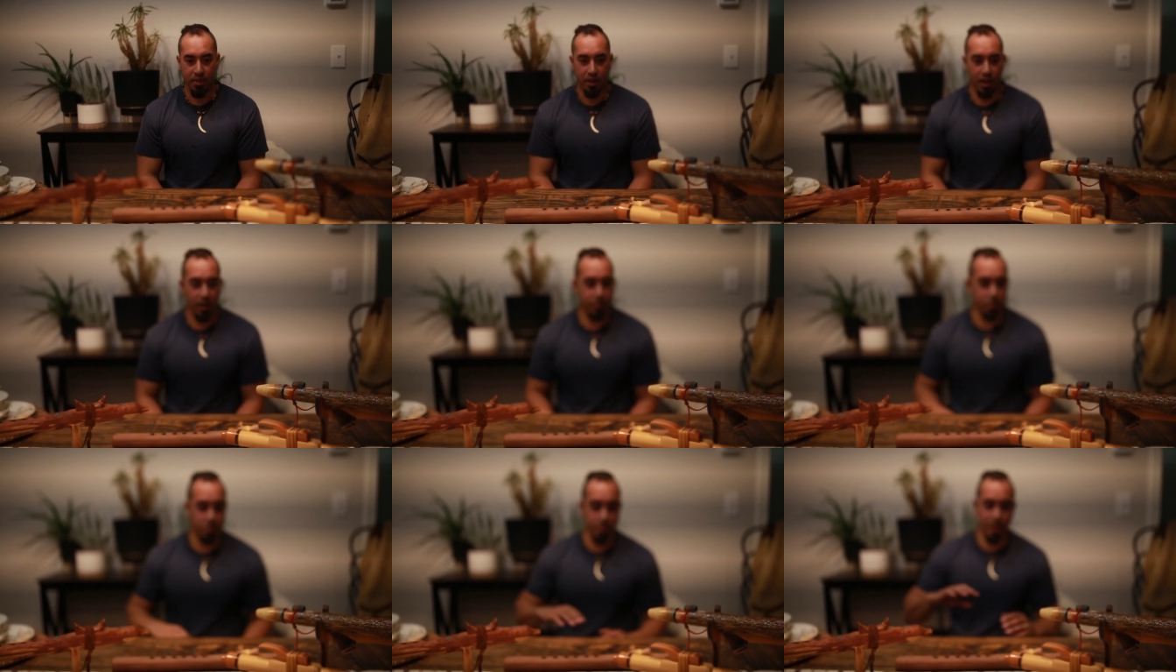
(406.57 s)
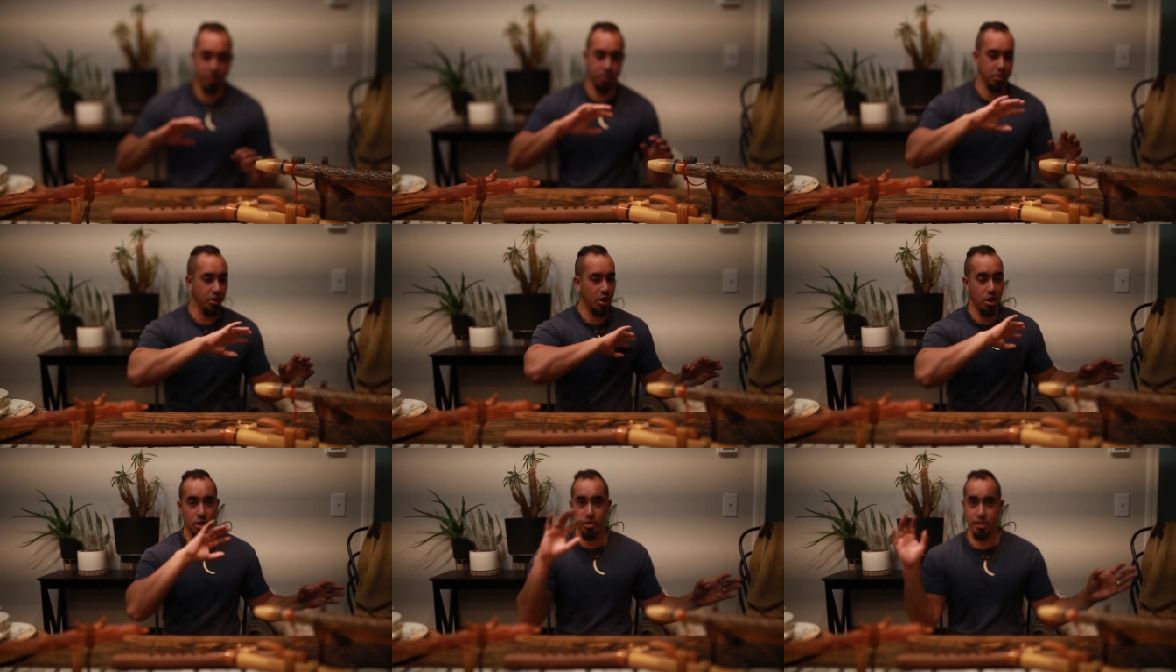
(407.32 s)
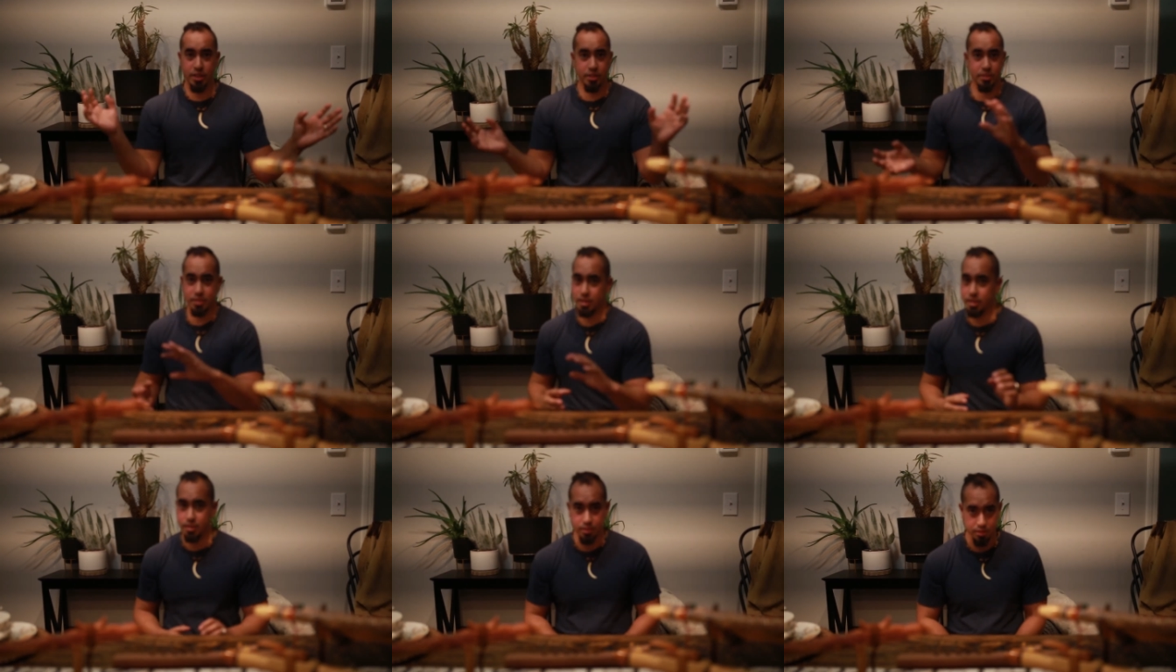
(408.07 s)
after you master all these
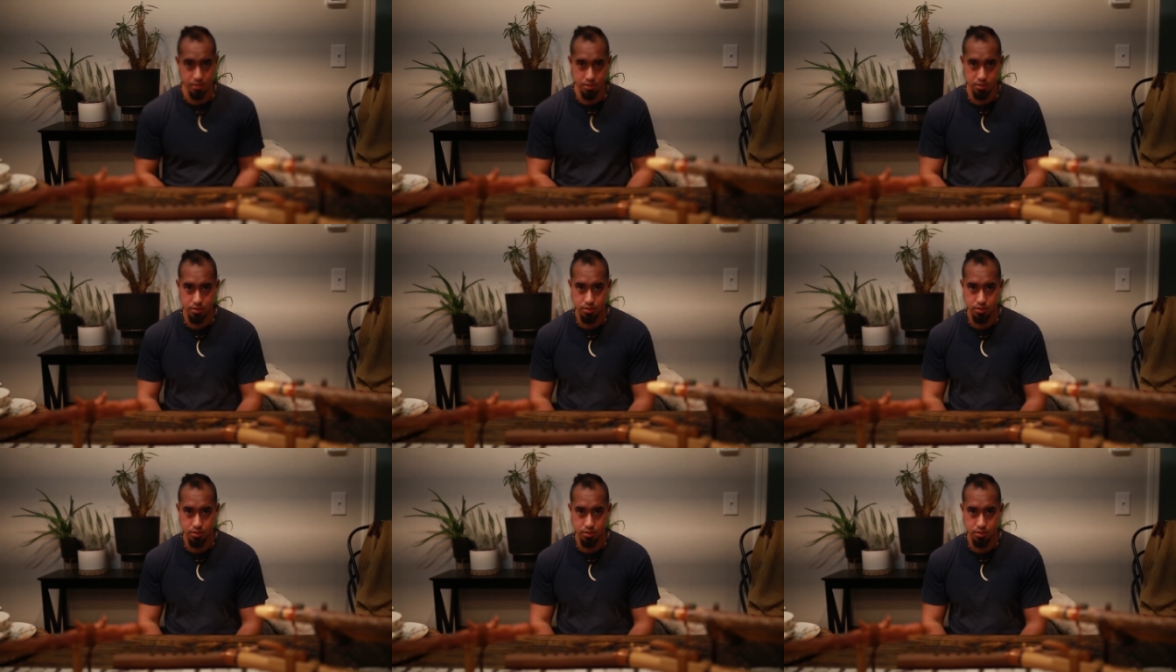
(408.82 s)
things